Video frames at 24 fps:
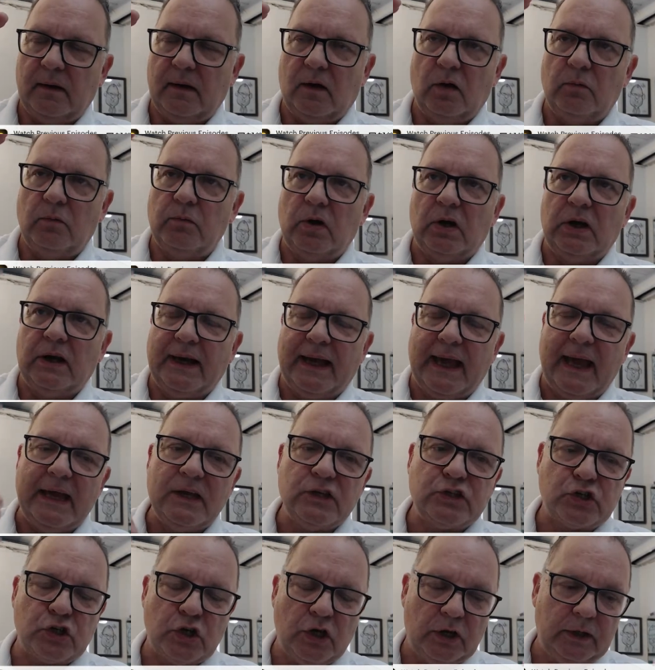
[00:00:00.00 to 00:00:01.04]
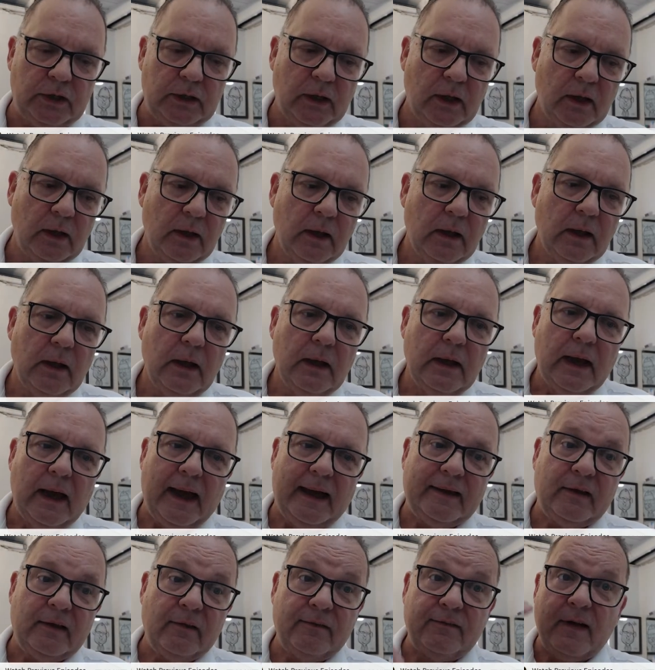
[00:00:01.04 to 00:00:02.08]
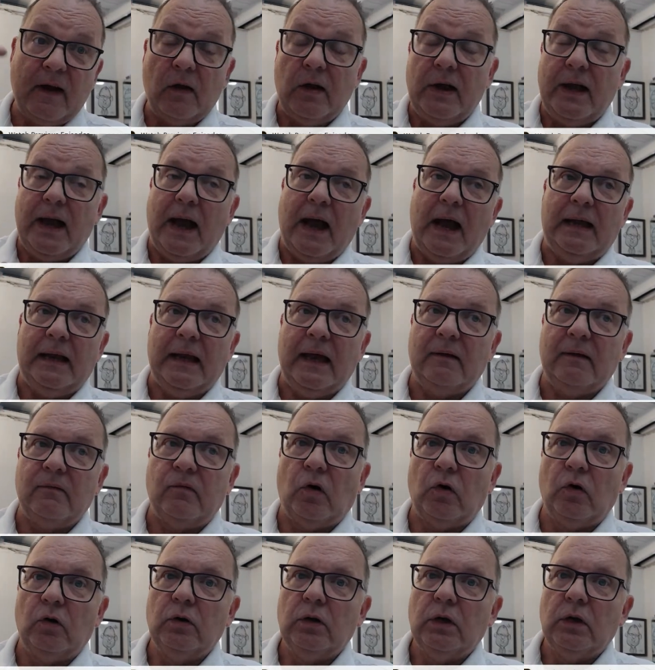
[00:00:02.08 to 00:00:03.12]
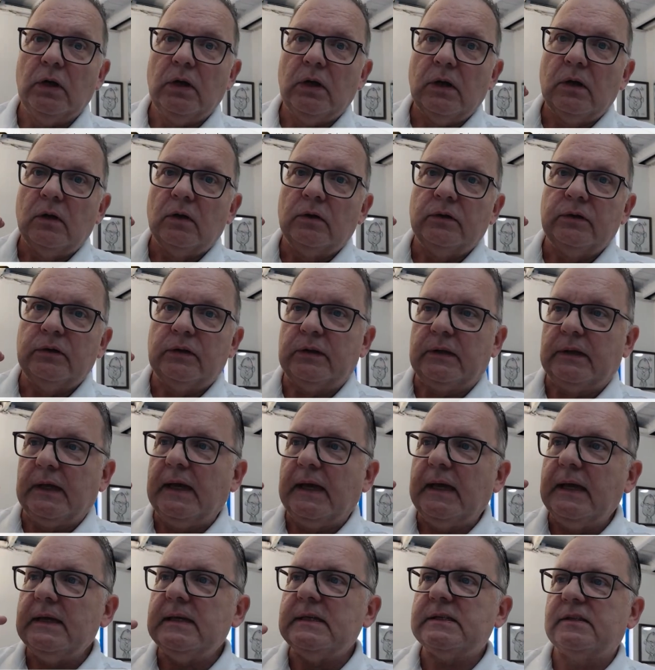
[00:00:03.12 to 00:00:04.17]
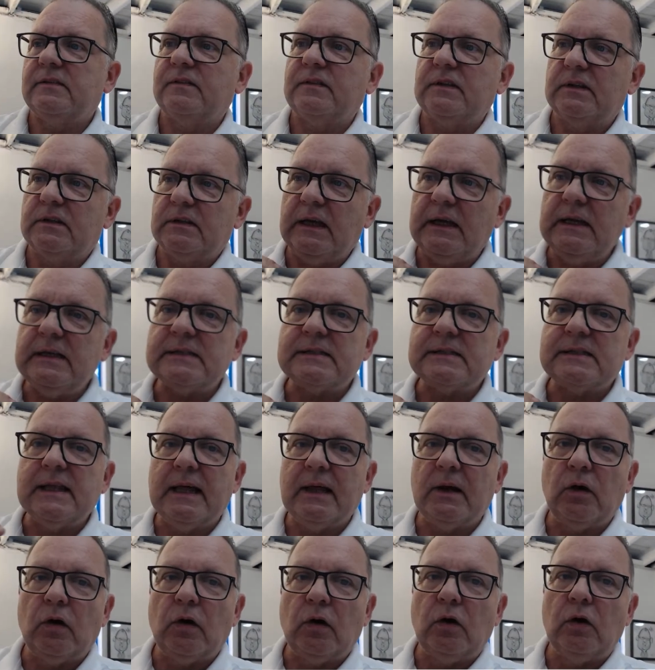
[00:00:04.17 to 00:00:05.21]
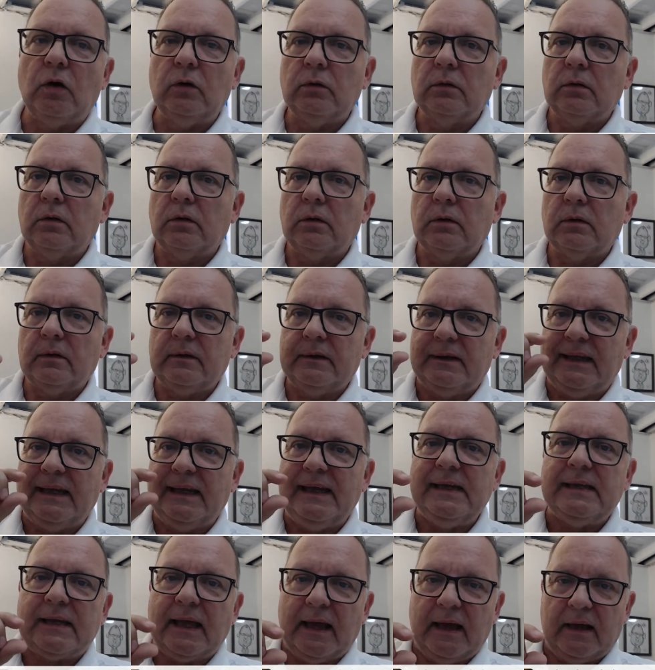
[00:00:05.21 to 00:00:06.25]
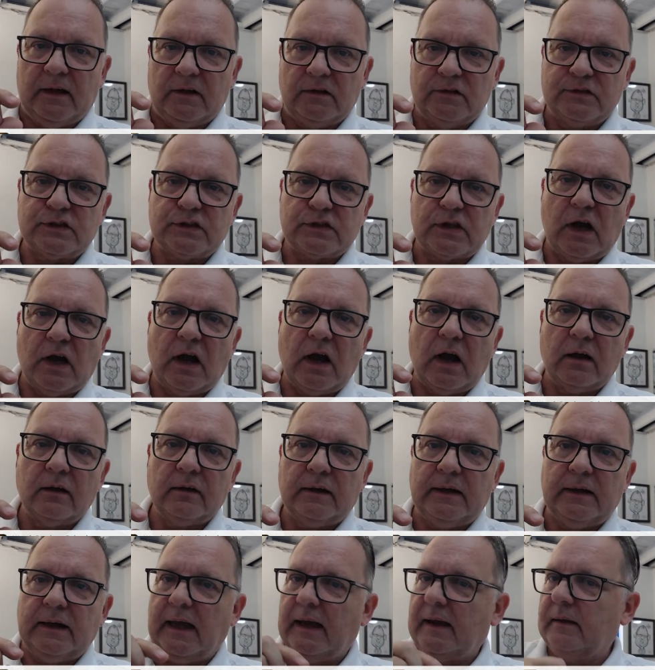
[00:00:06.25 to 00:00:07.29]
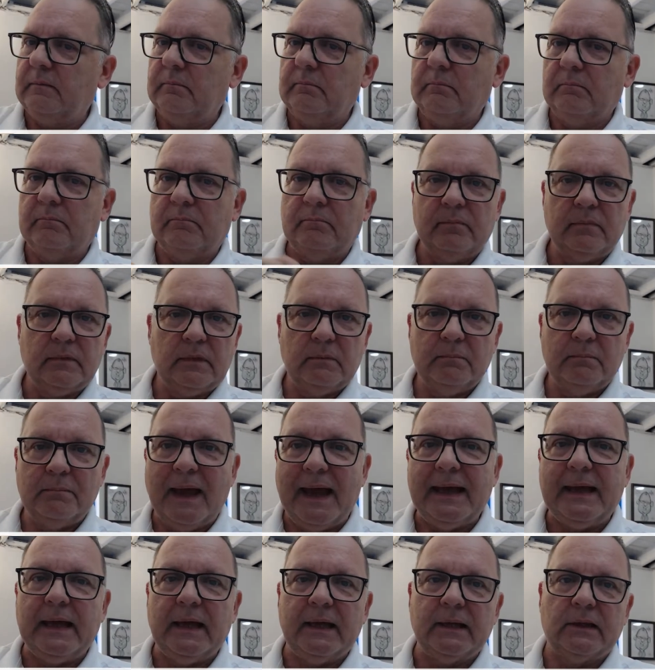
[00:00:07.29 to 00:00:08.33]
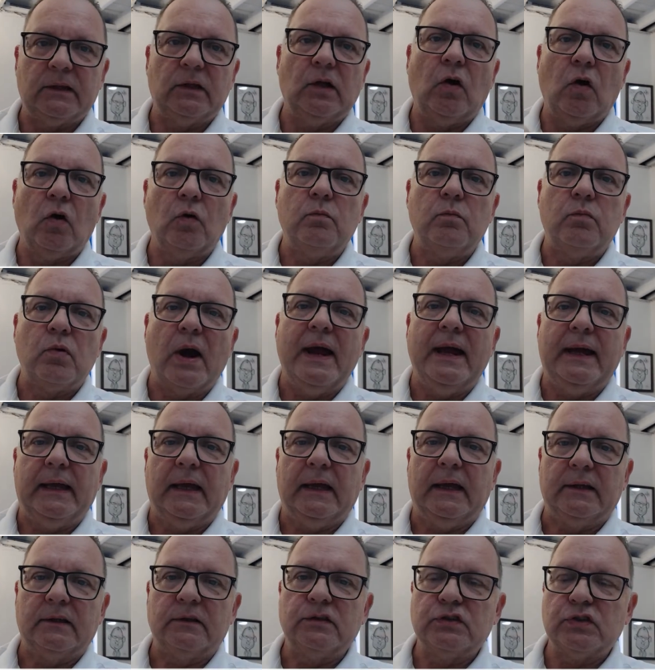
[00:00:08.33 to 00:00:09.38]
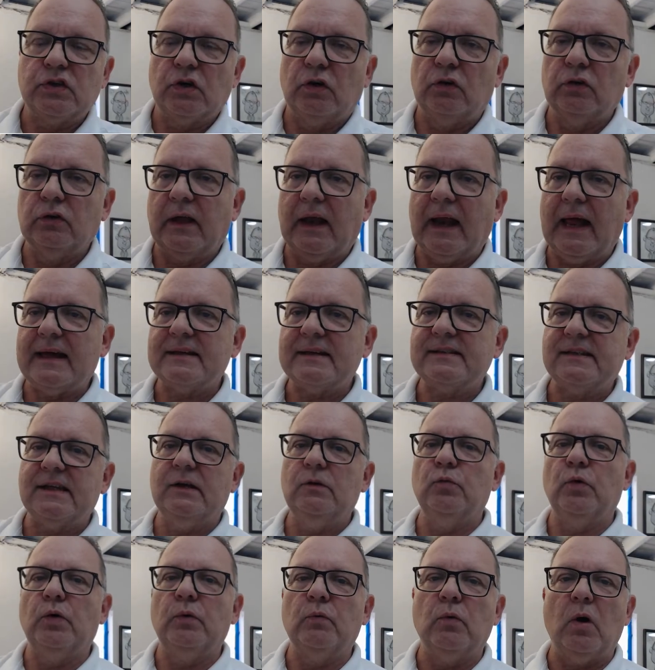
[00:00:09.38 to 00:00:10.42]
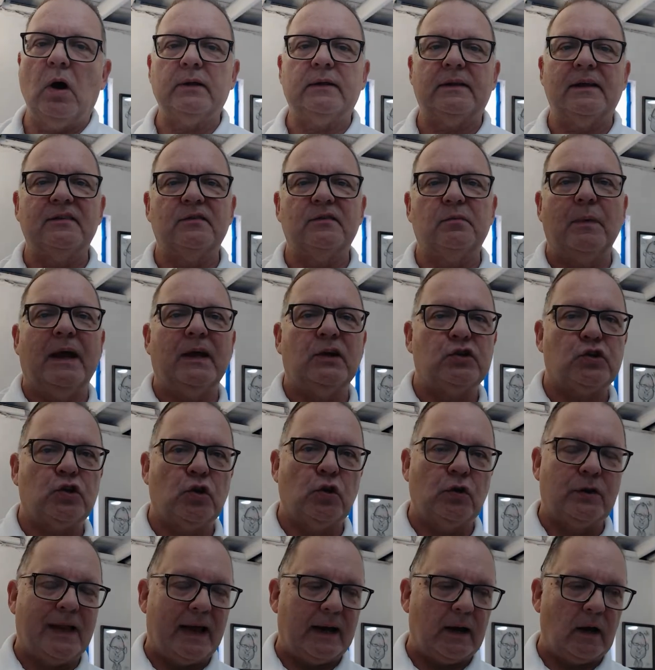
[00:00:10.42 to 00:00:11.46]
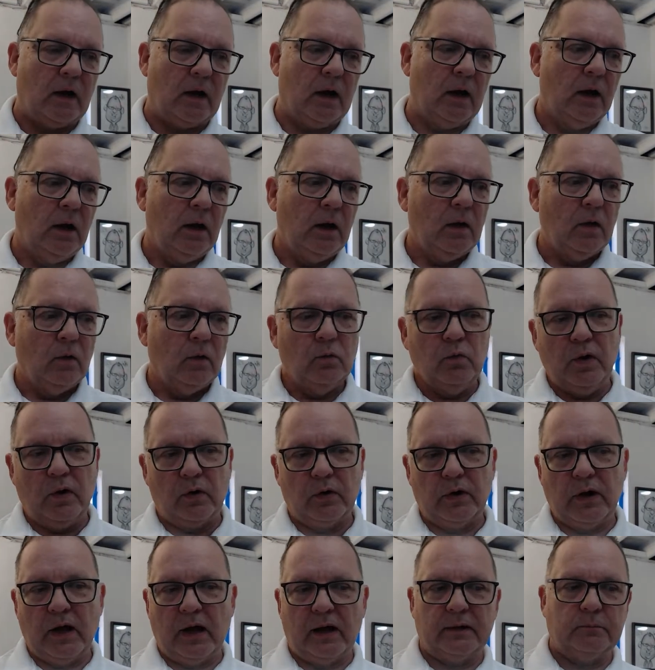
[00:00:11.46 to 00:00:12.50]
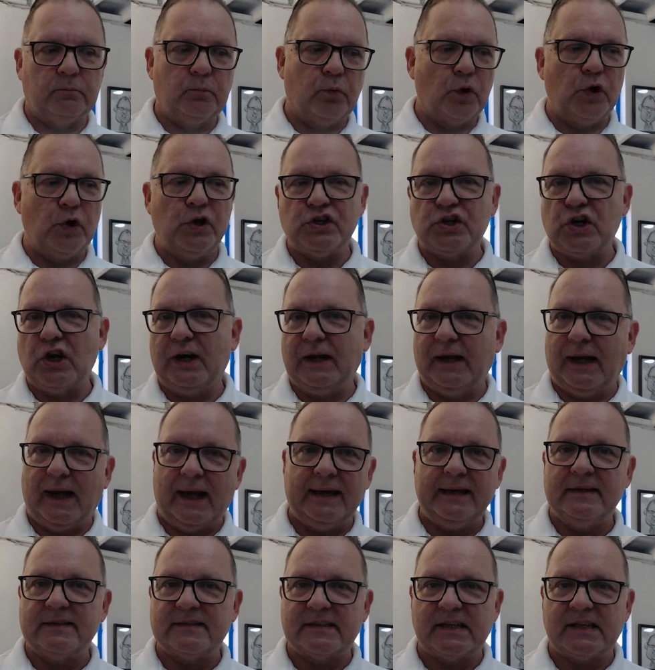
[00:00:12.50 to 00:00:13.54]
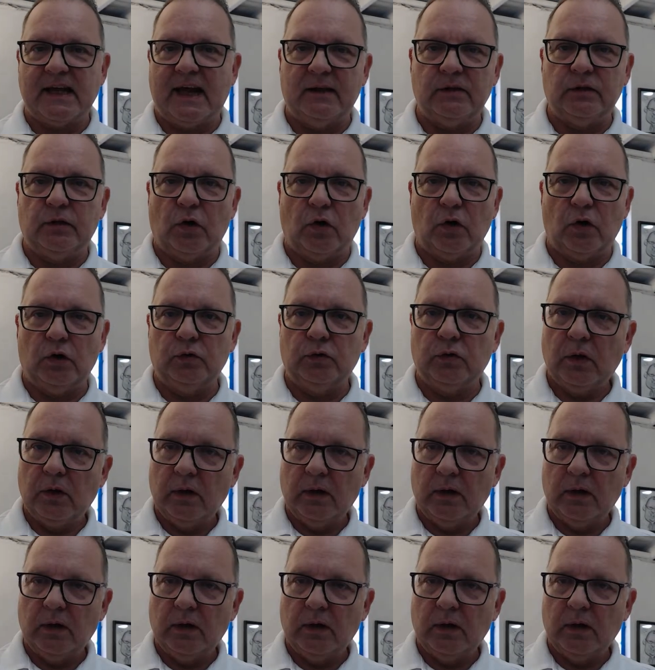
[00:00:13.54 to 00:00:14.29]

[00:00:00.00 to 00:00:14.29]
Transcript: homologation at a very high level, these little details can make it or break it. So the last thing we want is make sure that we're not breaching any standard,